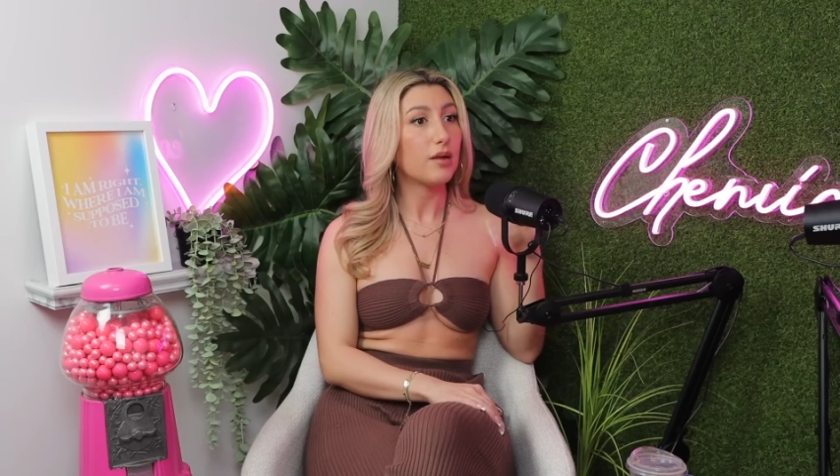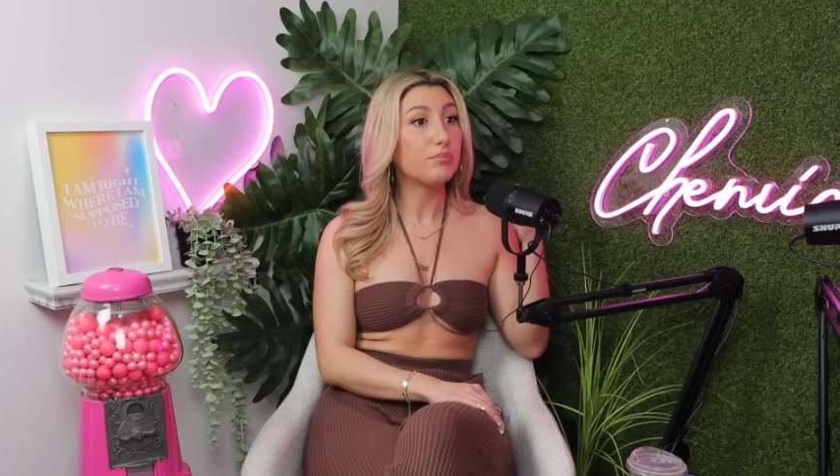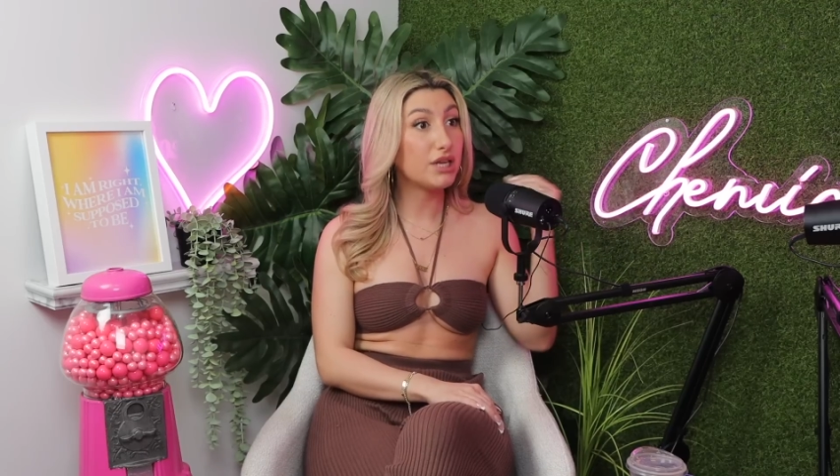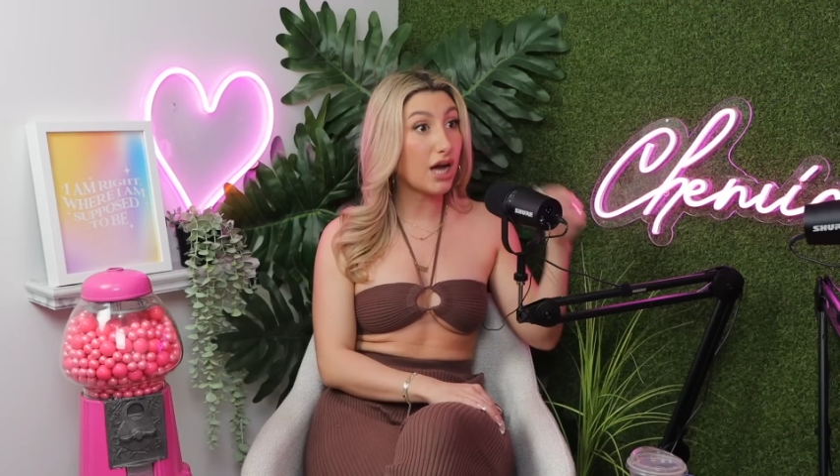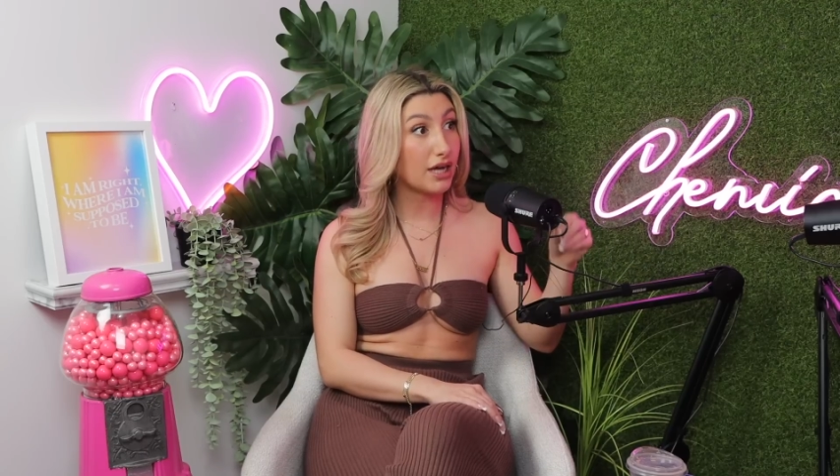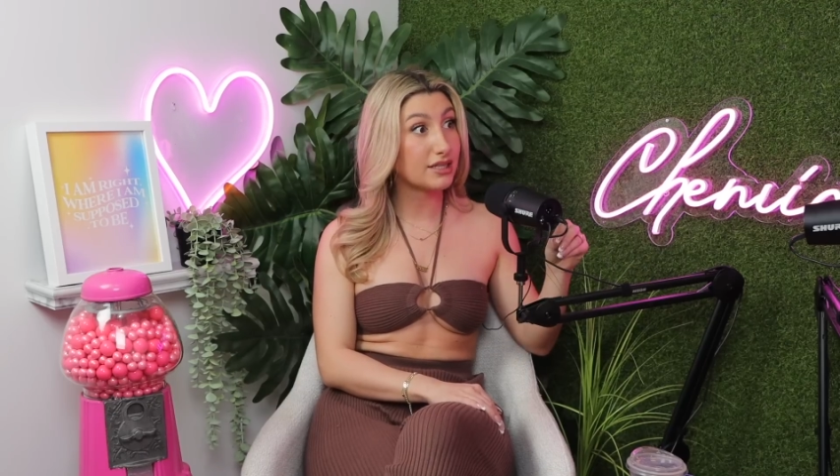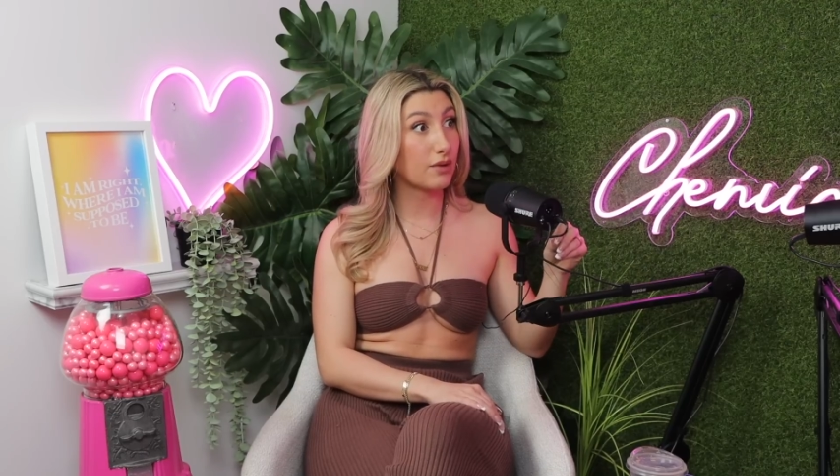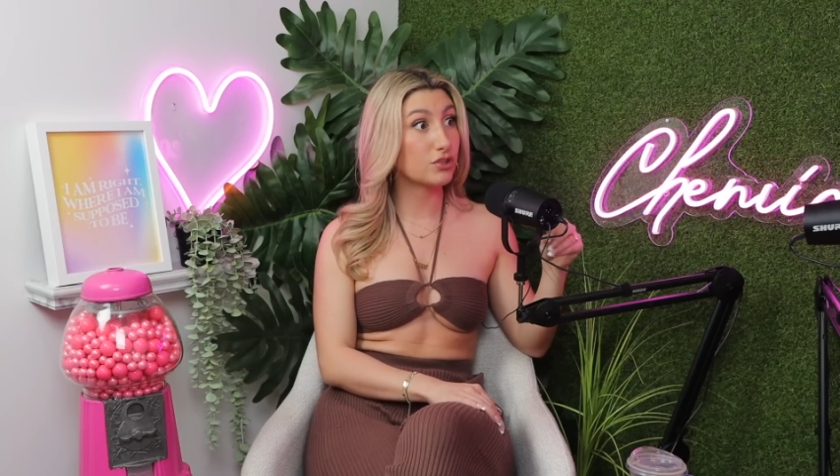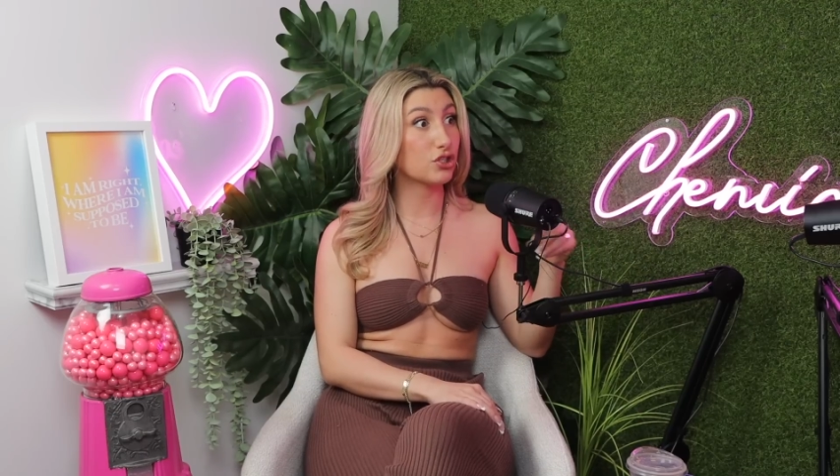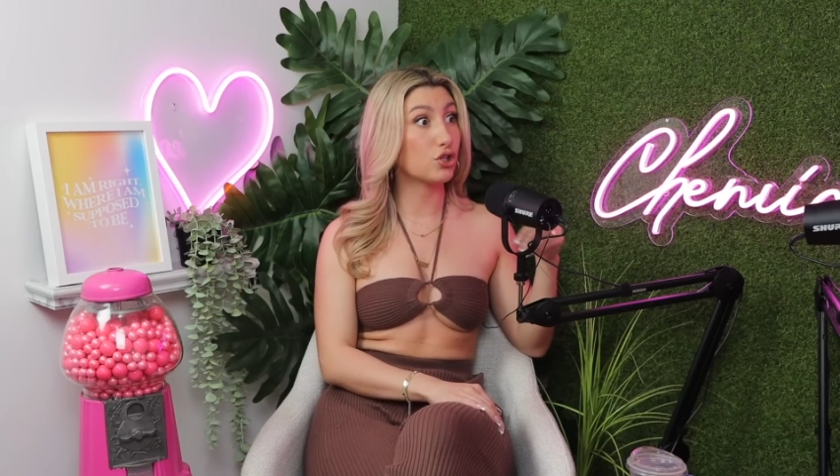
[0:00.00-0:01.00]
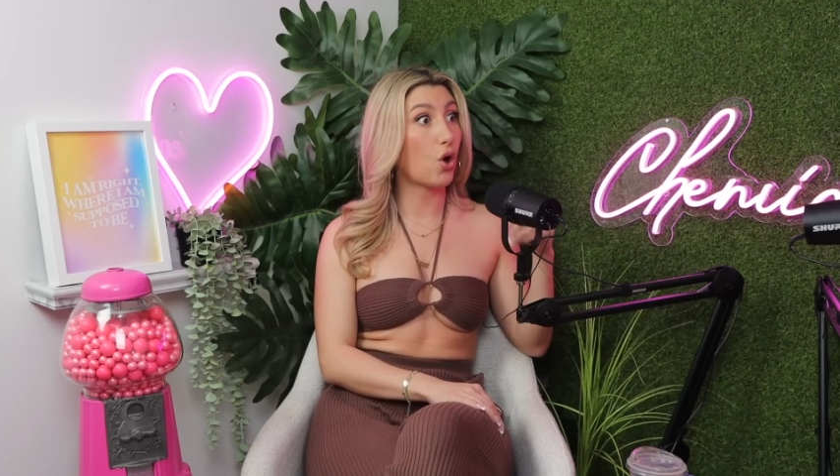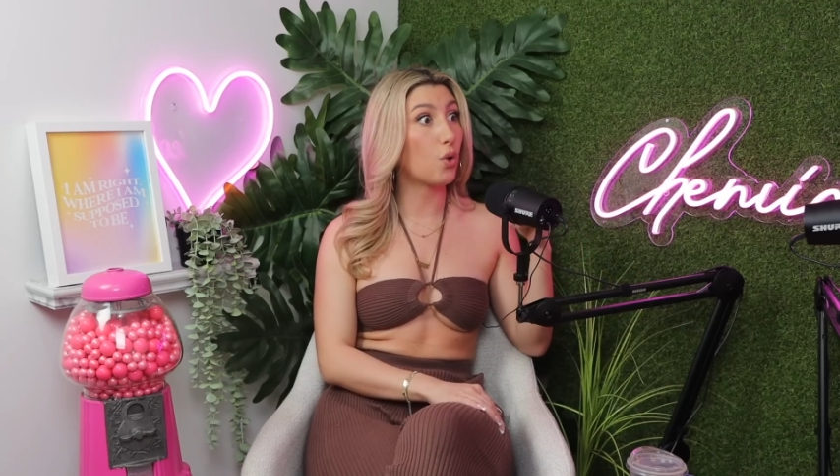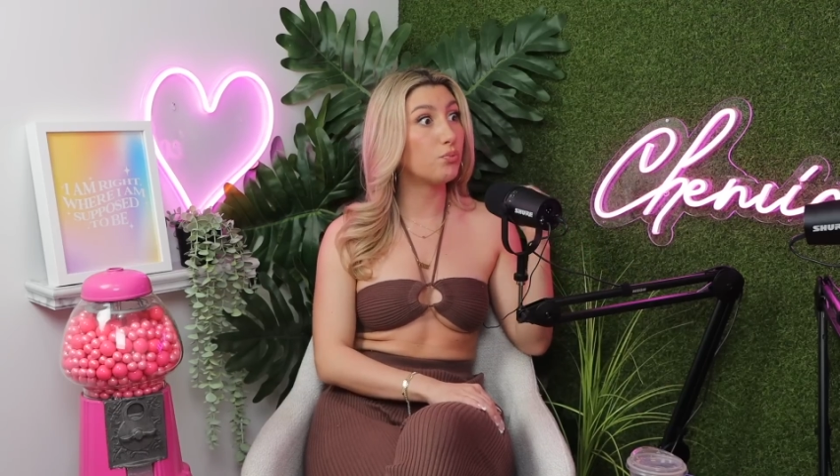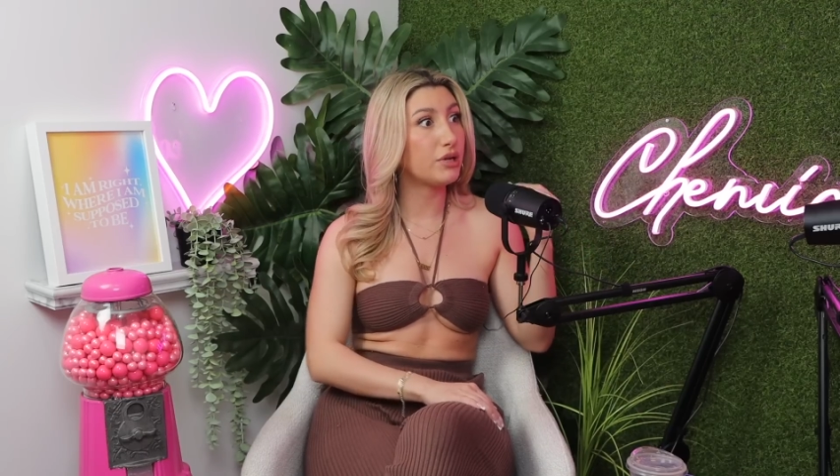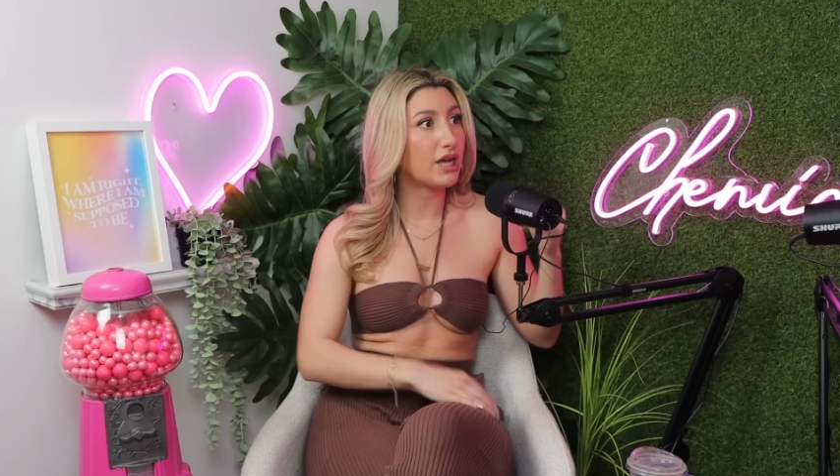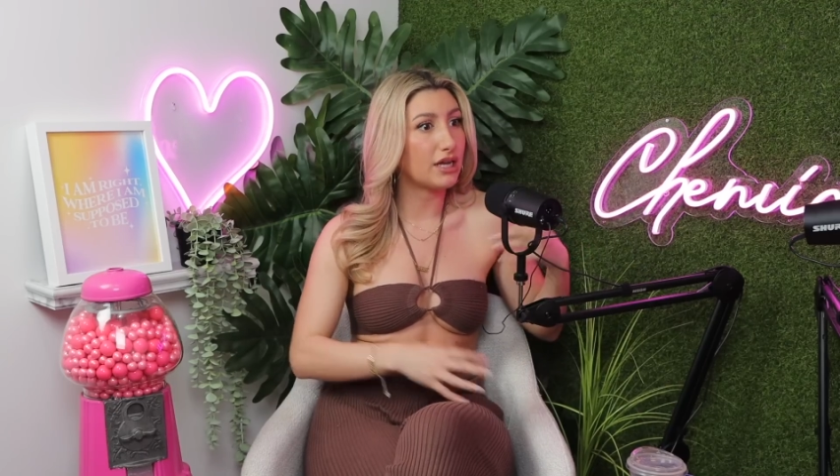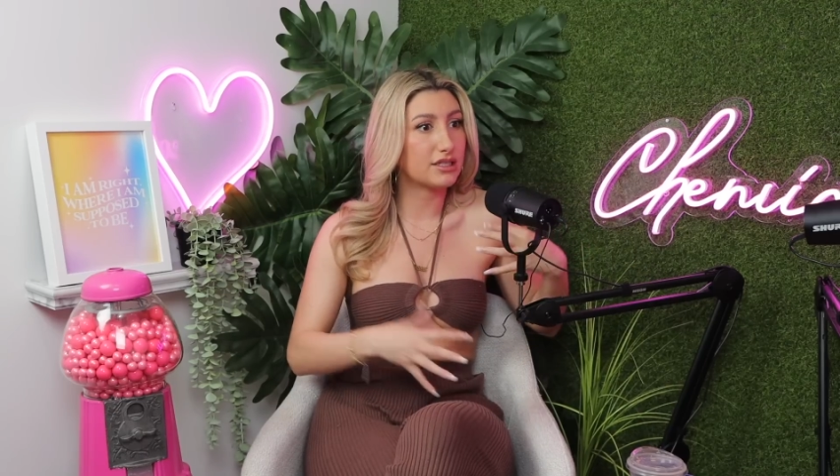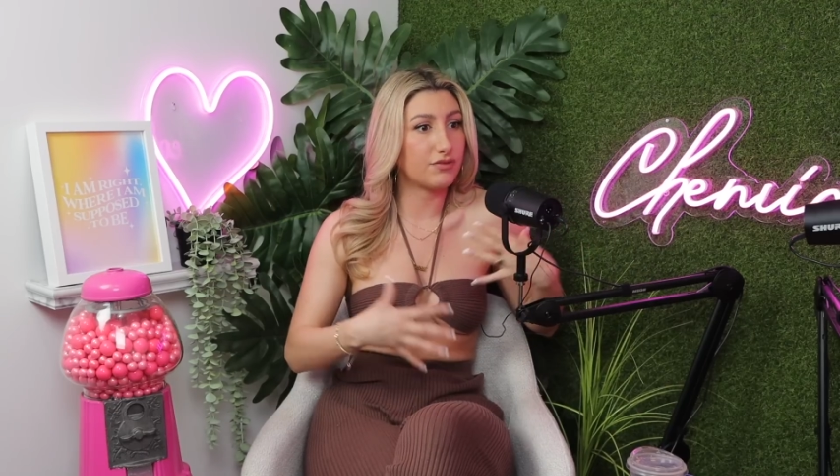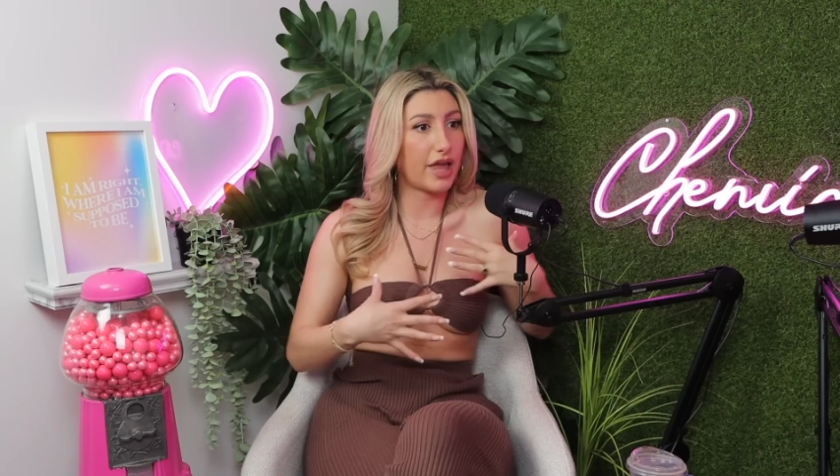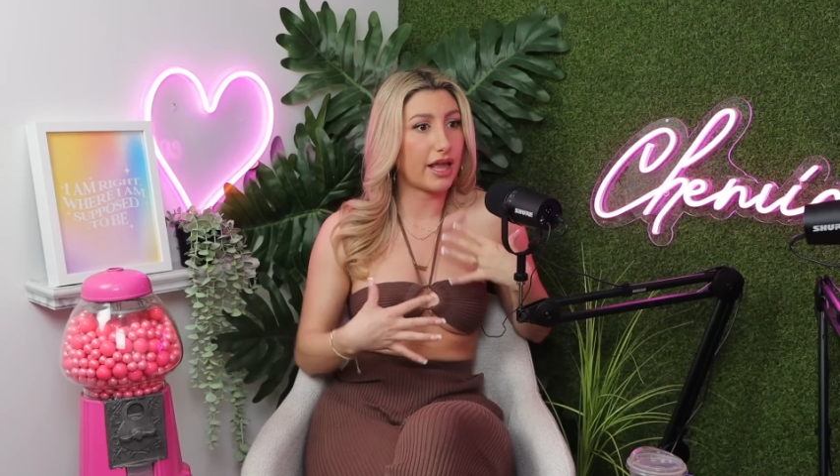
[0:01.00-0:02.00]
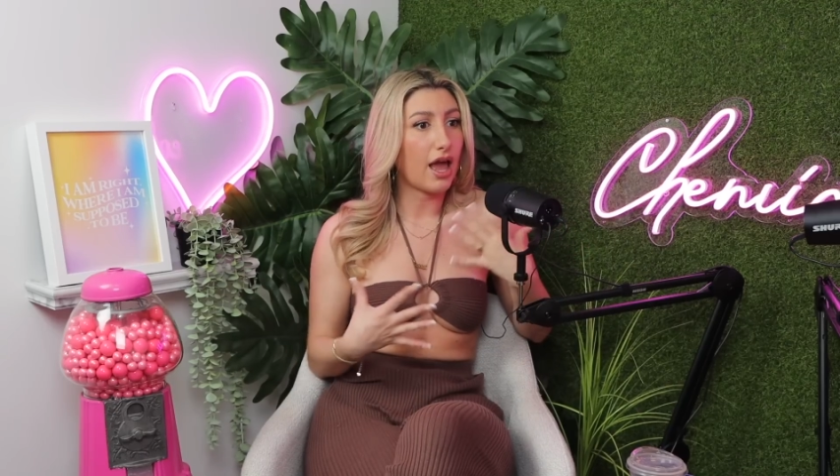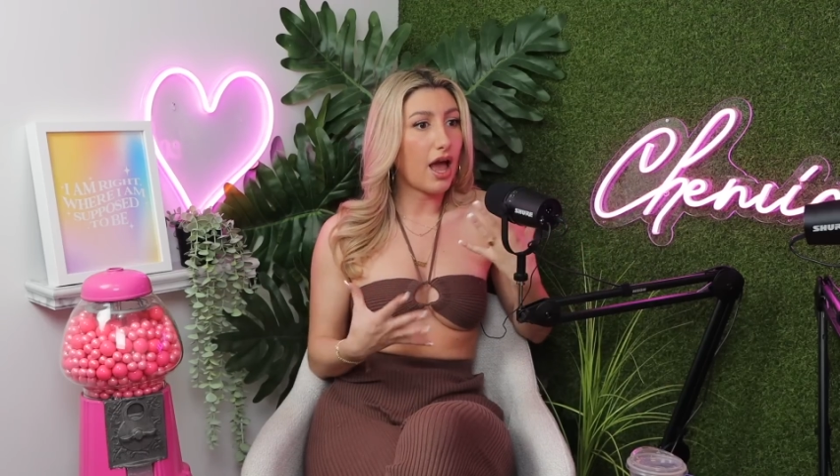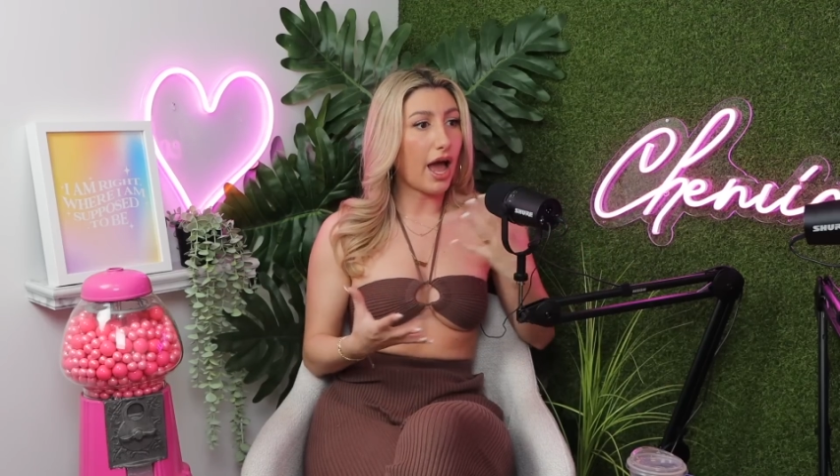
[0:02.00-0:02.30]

because I was alone, because of like,